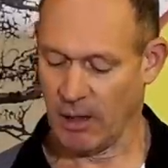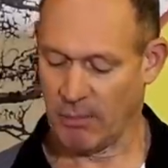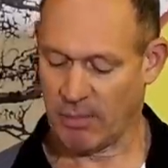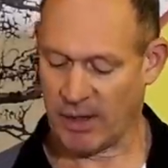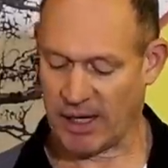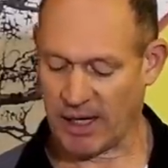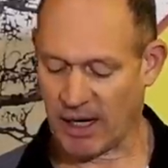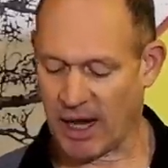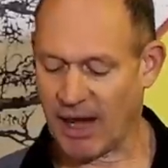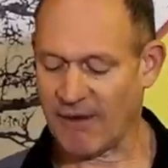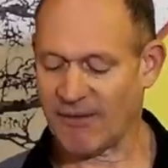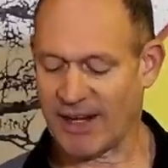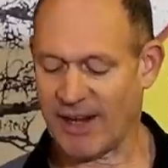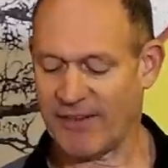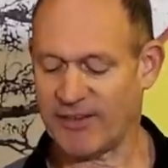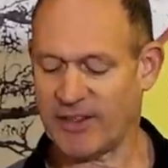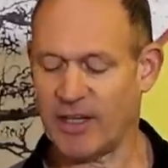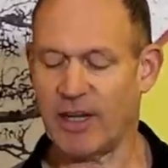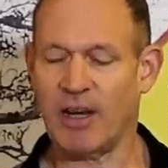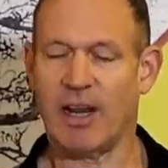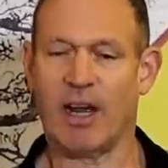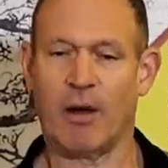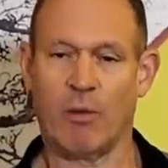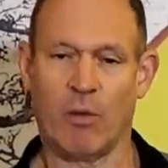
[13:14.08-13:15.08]
But I've
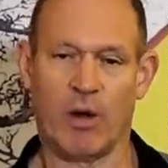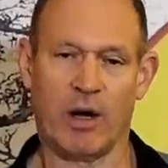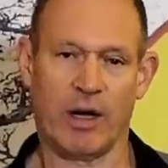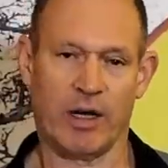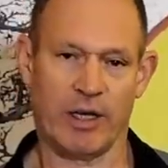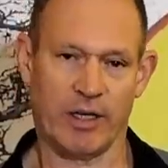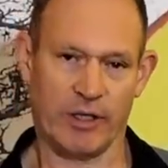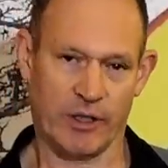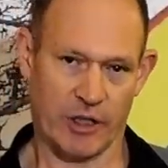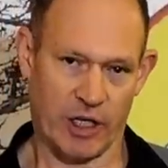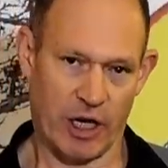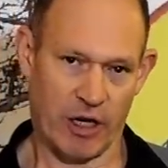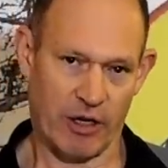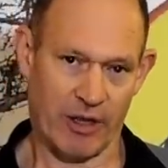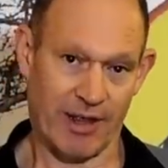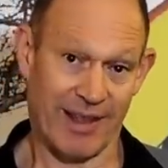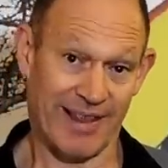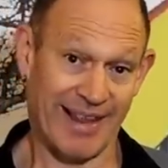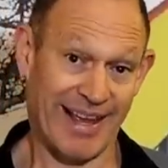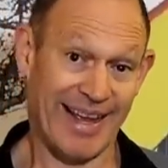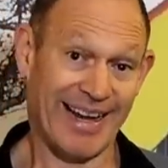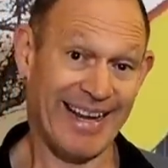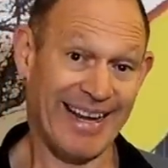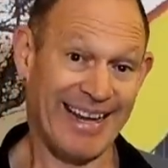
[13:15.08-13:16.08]
left it, I wanted to show
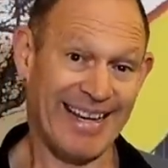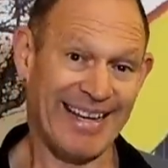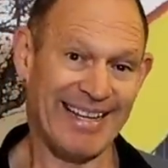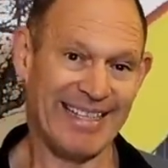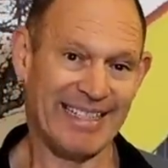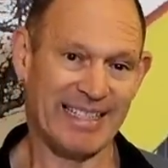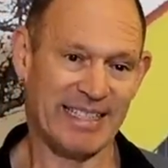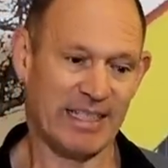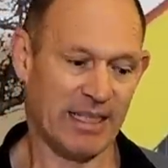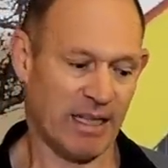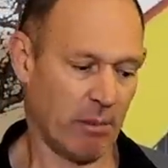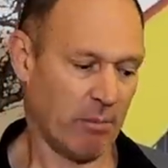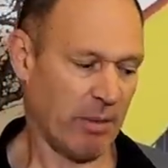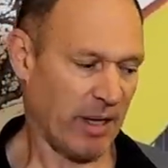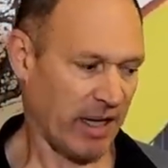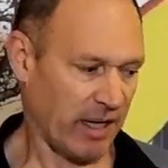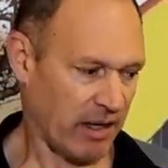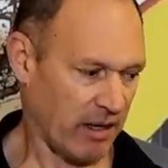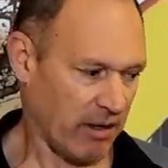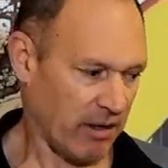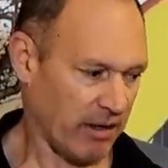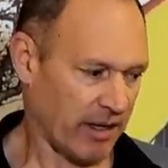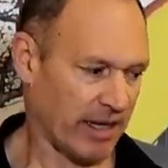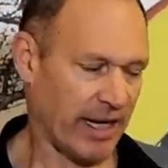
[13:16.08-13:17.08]
that that is the
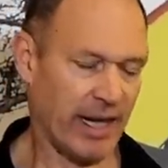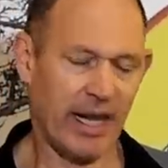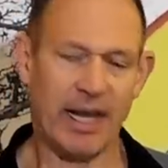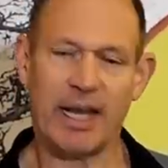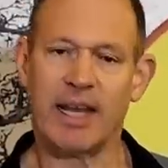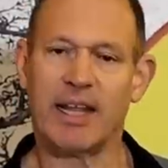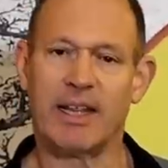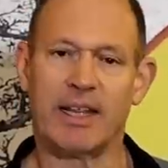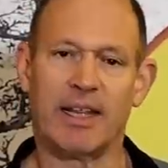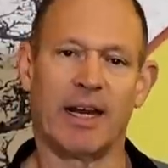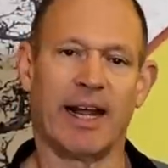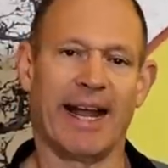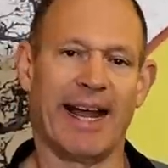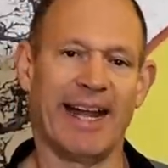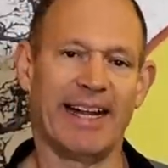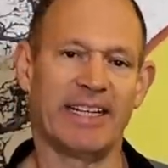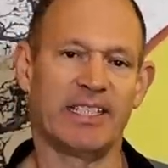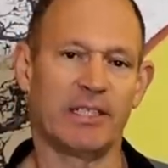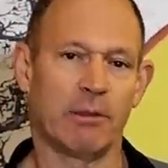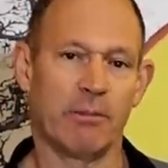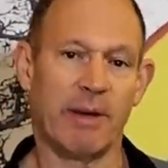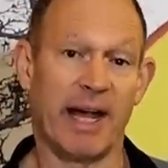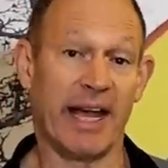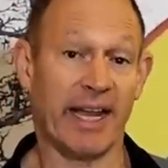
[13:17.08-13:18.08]
bit on here that I
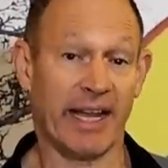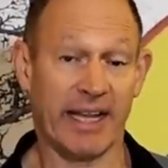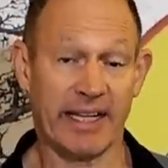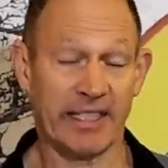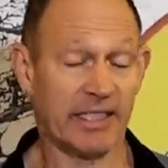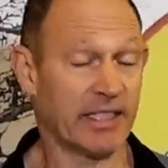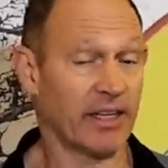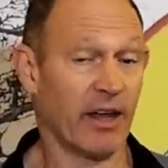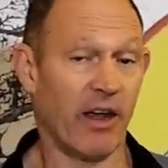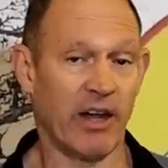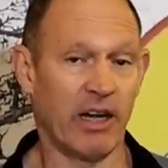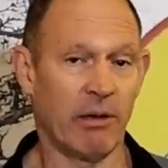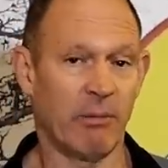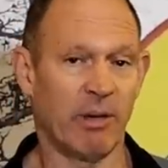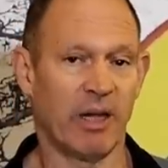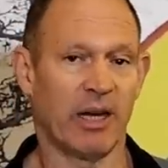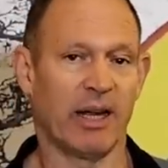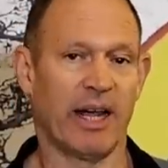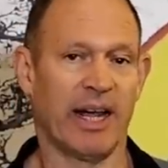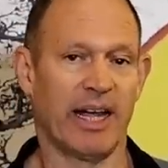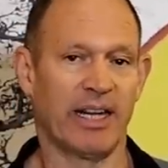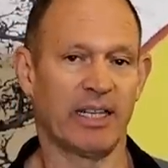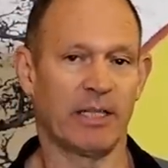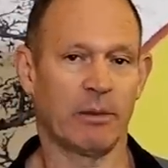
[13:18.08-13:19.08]
had to make. It's the only
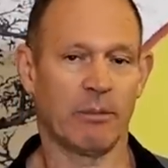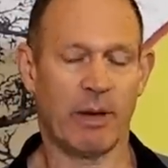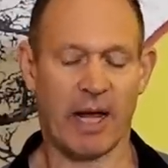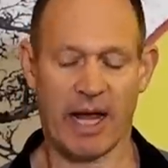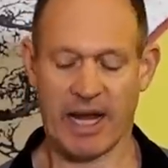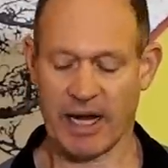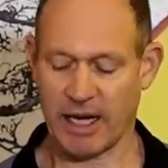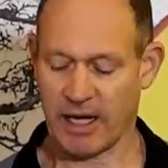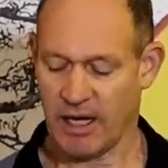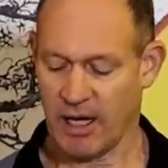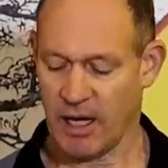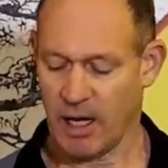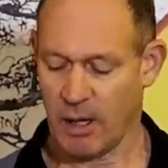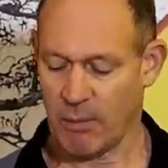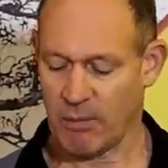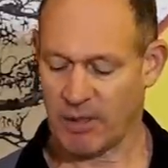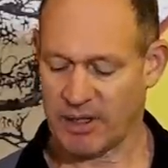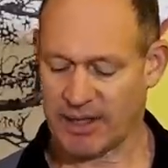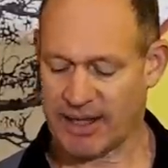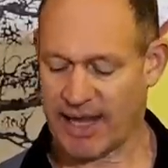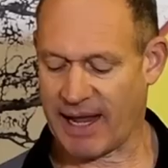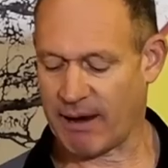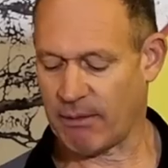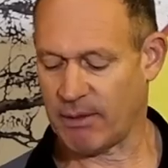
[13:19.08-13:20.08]
bit I had to make,
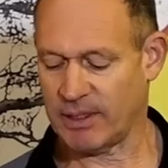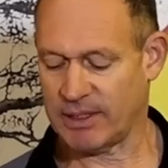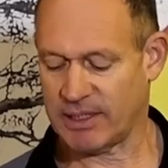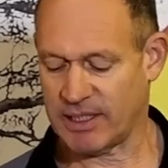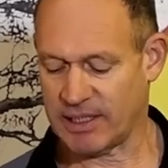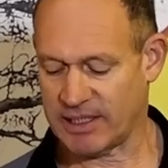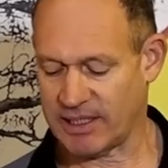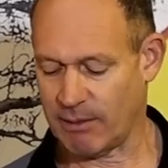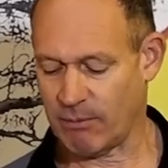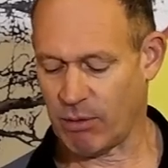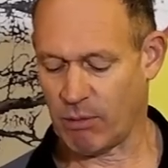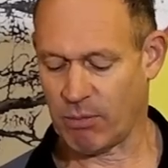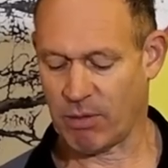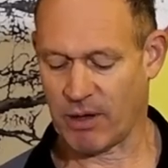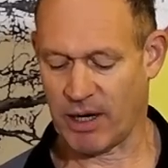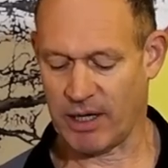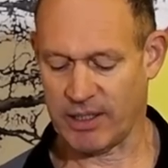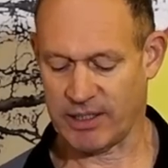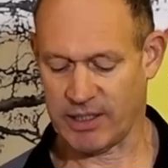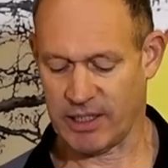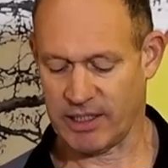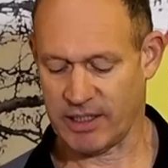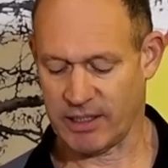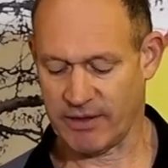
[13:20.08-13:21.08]
but that was the simple
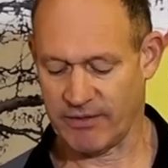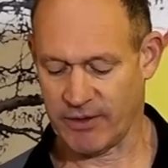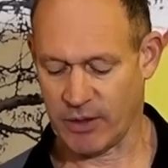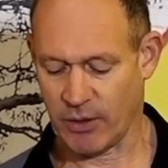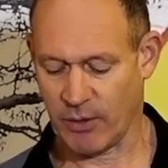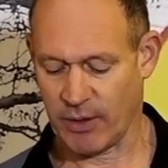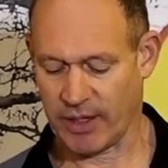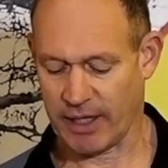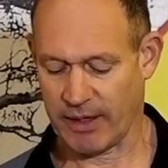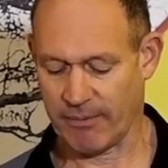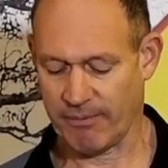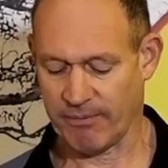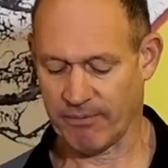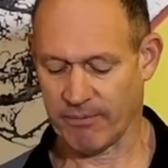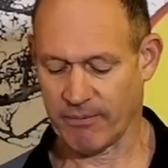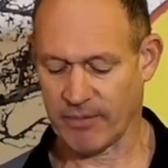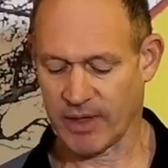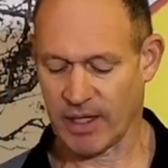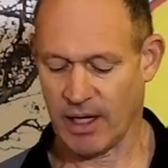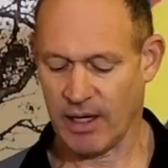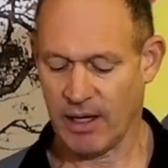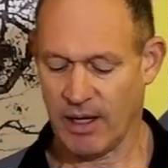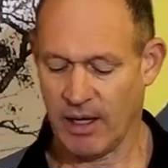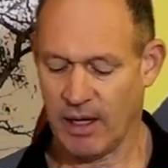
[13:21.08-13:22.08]
process of doing it.
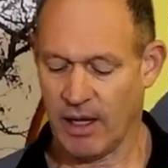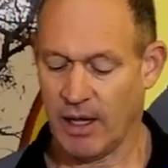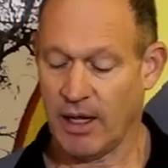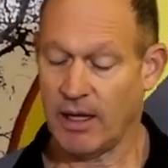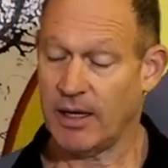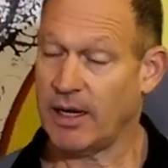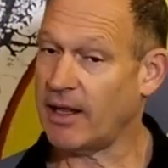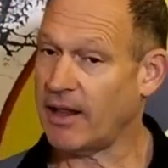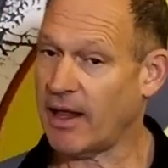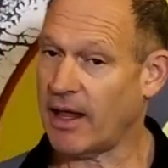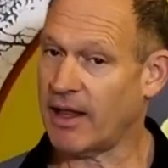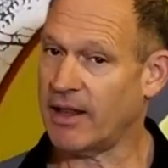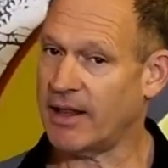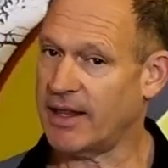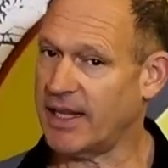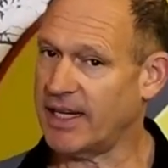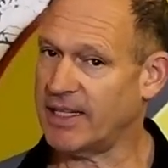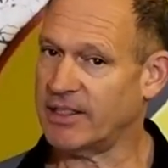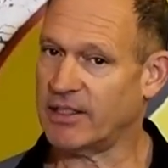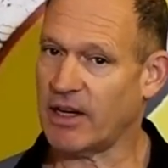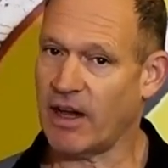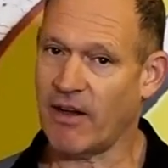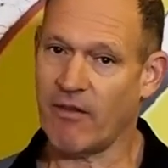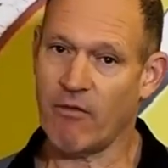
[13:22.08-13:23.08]
Now the other
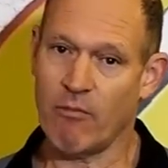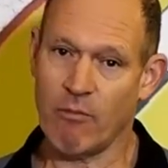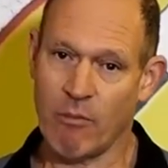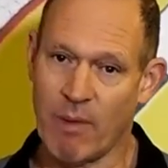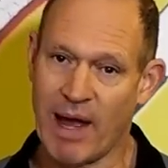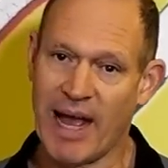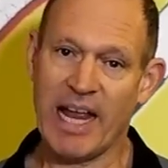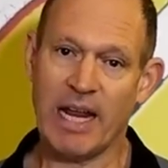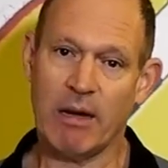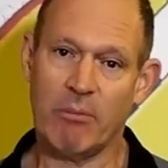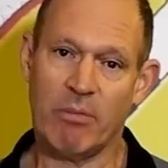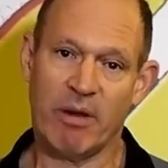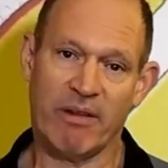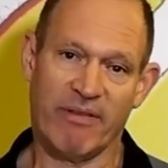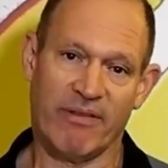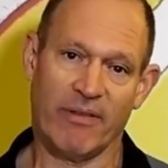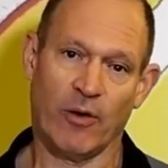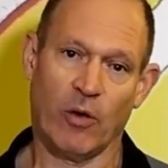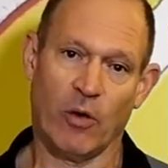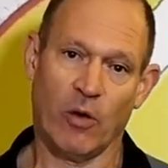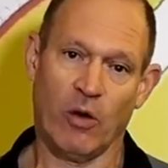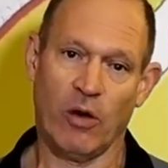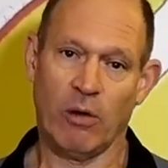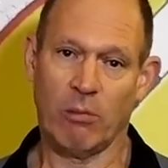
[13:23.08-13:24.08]
things I've made
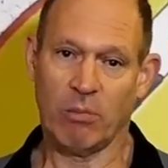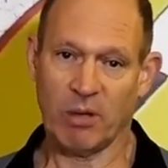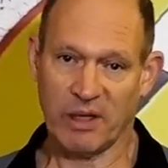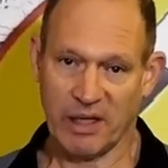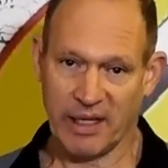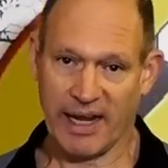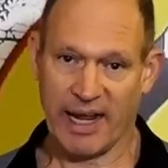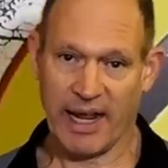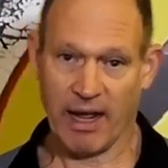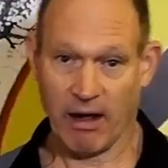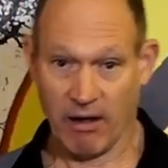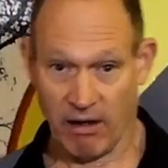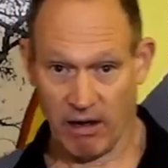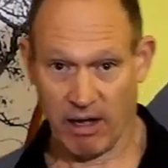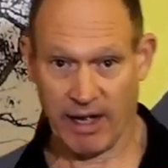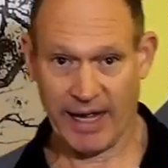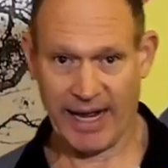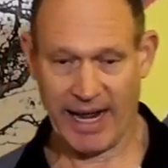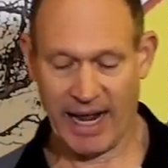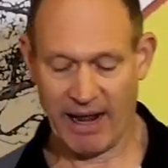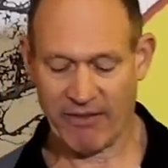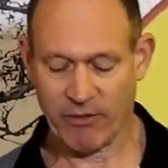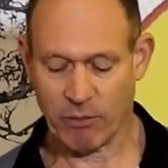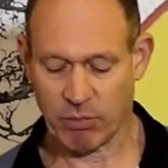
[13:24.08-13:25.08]
before, but now
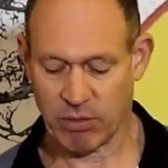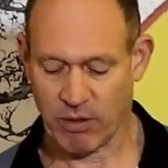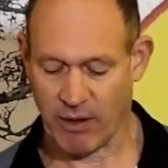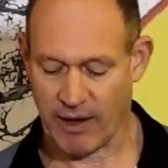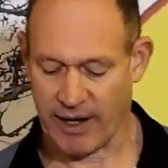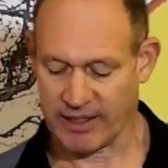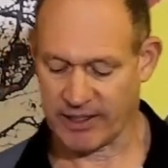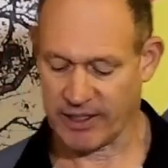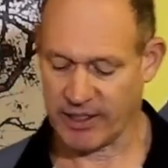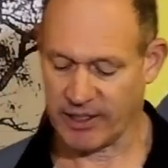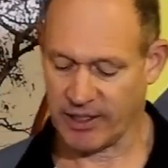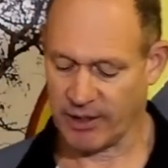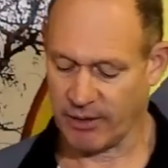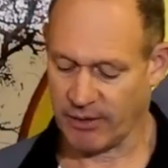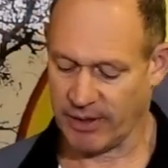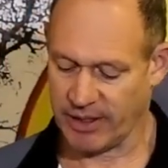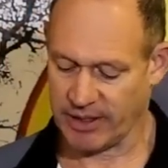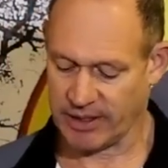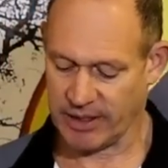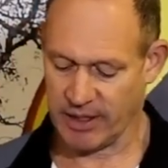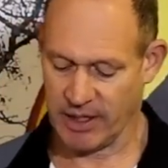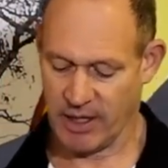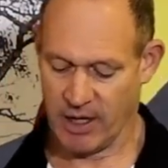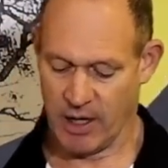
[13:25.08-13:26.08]
I have a product to do
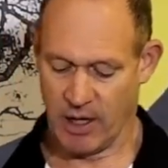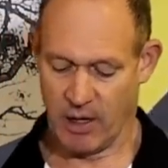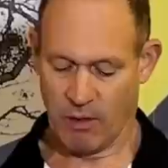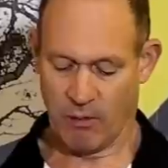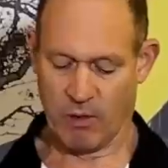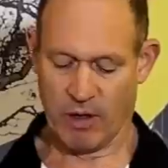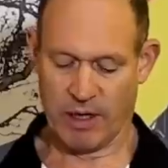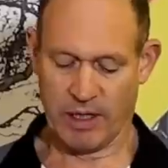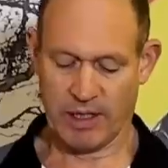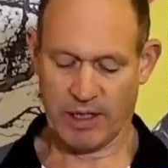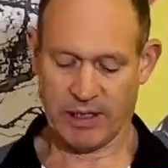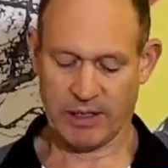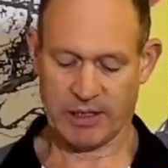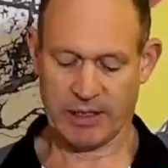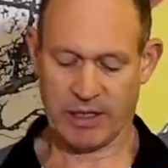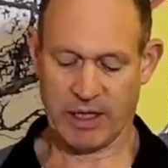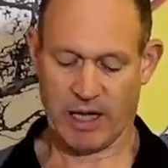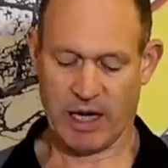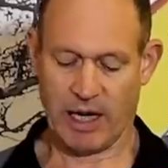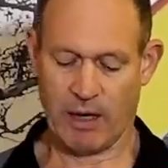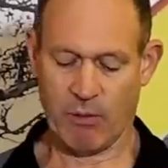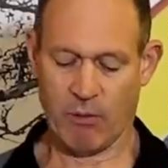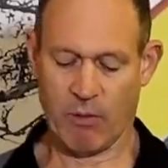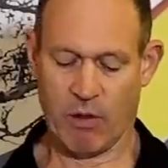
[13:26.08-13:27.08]
it, was
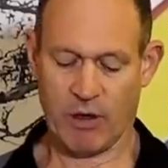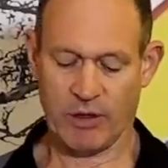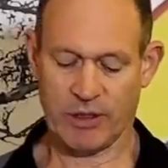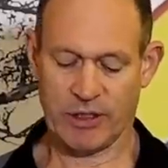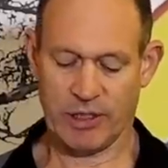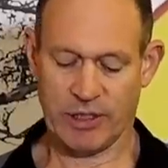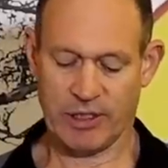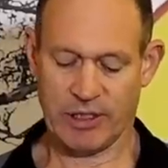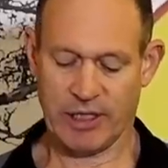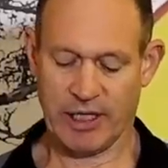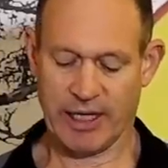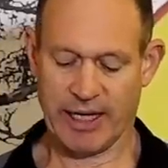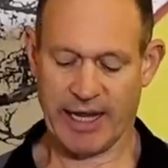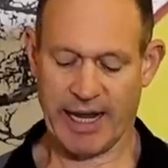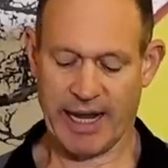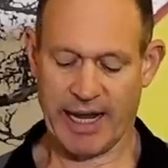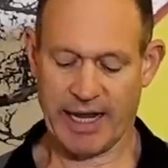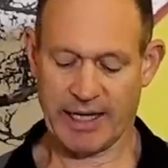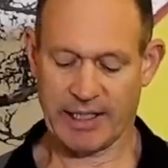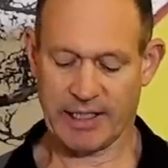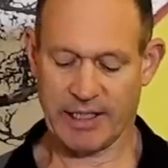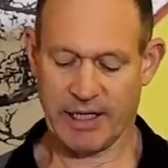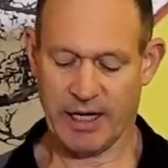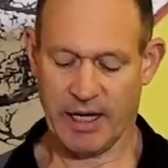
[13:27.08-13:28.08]
I wanted to
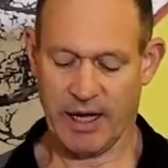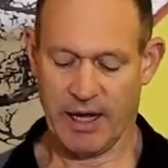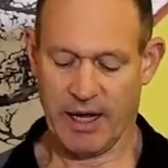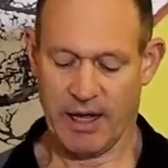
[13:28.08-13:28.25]
get